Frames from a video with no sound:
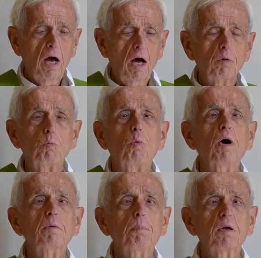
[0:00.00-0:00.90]
on
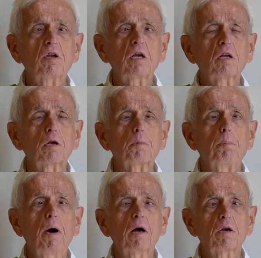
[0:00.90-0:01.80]
one particular
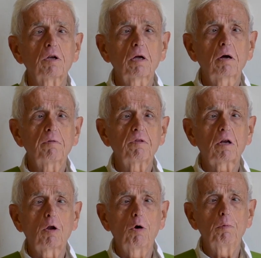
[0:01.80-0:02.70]
part of the
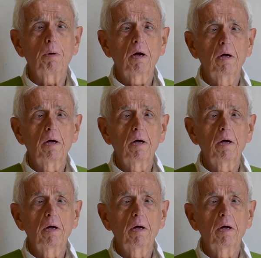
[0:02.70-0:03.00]
globe,